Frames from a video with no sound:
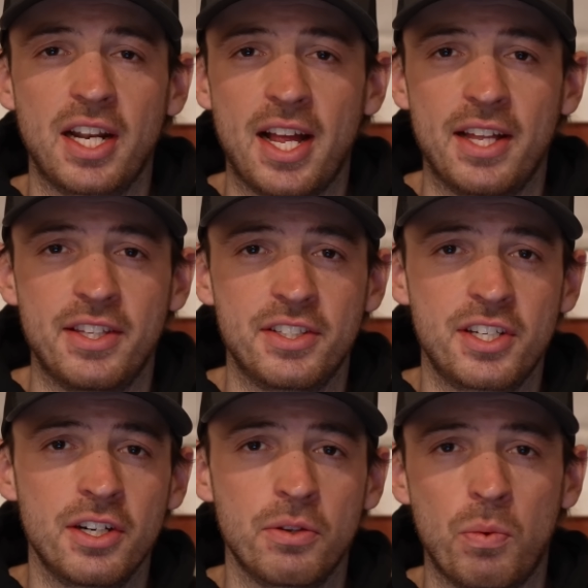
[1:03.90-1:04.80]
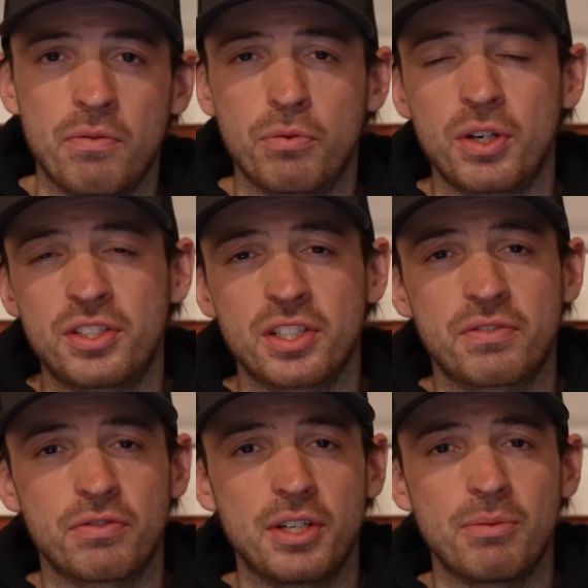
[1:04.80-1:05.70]
that I had this year, the 146
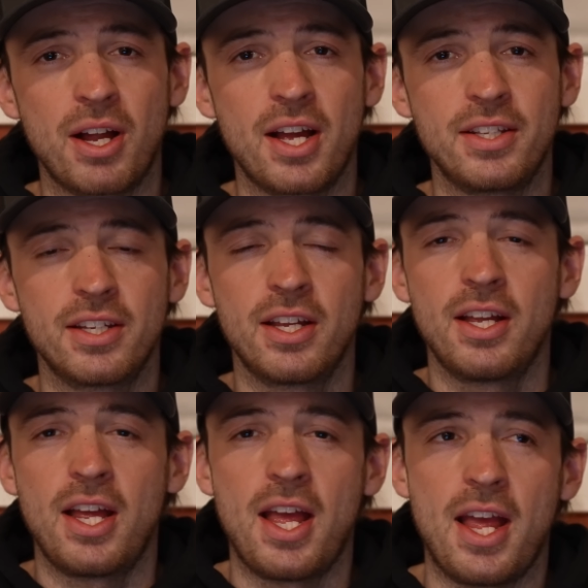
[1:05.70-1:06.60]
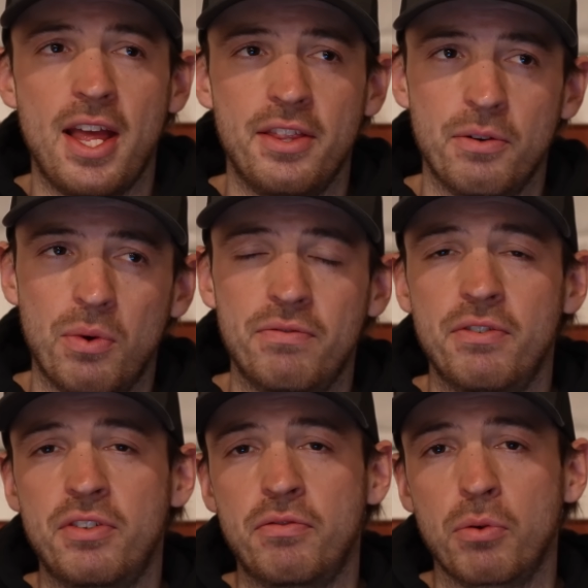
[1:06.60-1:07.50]
Freeride and the
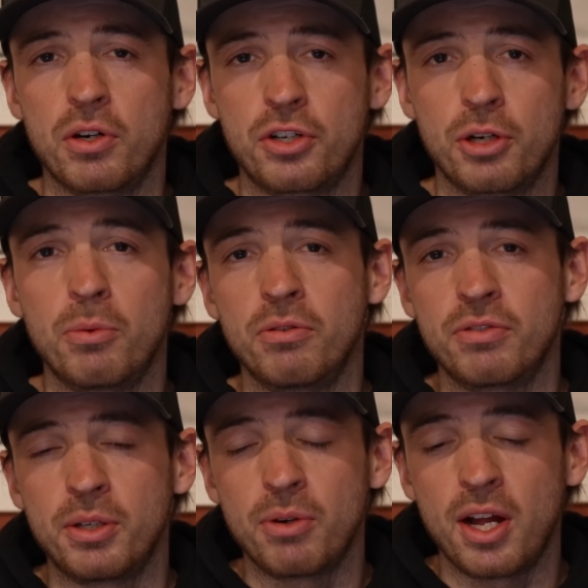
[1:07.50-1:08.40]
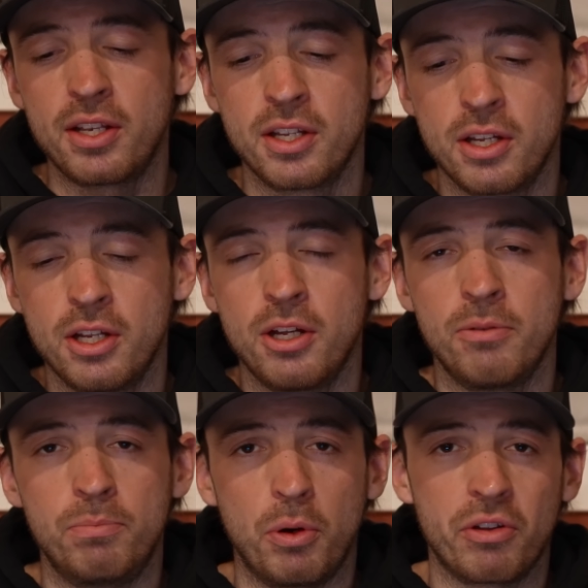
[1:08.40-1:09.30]
154 Turbo Freeride,
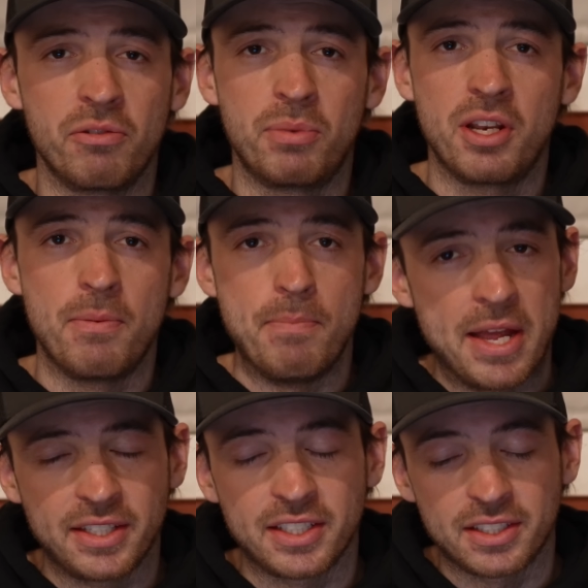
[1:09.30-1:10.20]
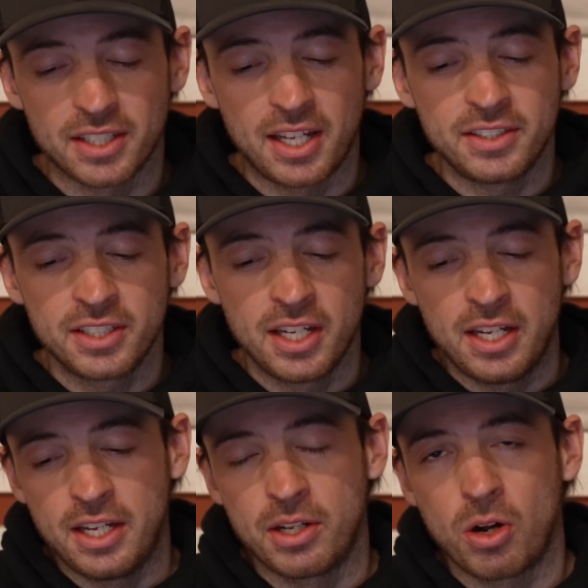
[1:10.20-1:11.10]
both have been amazing sleds.
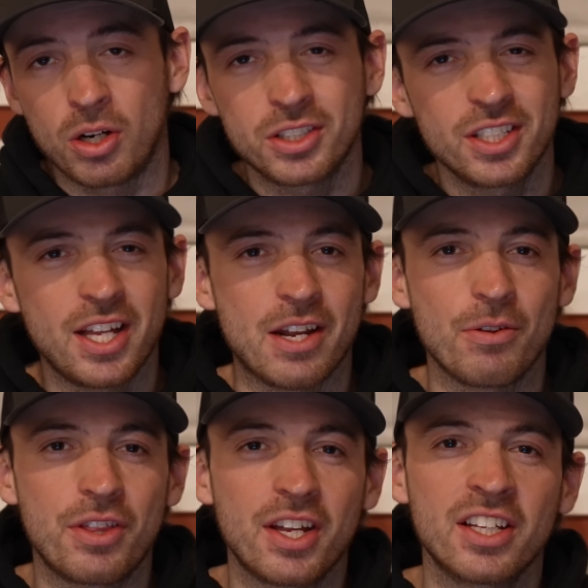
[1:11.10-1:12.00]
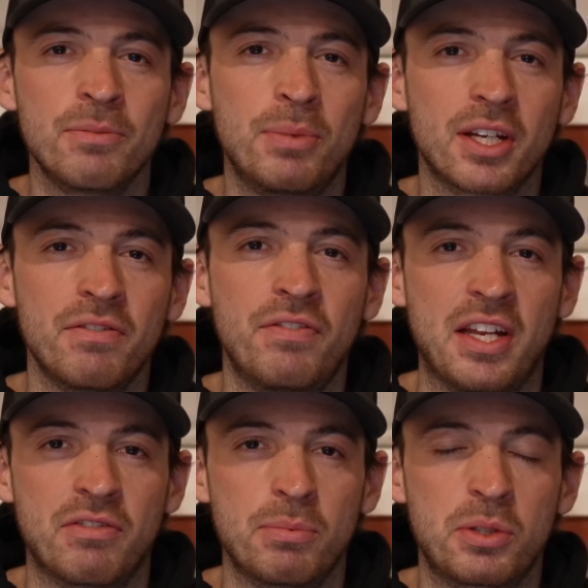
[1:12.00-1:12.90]
And honestly, I don't think I could pick a
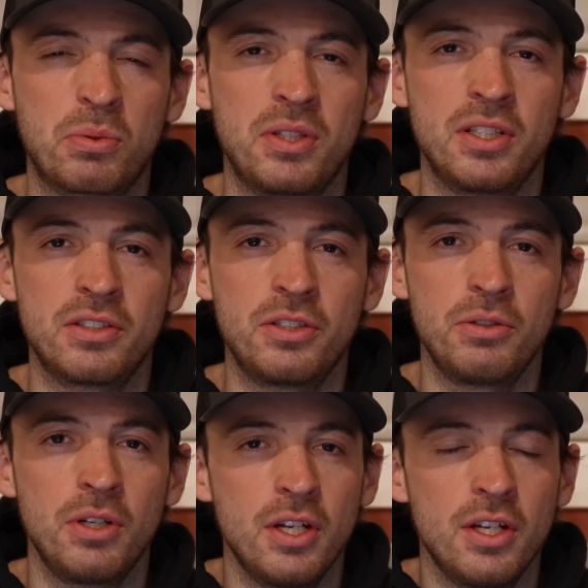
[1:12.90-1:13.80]
favorite between the two.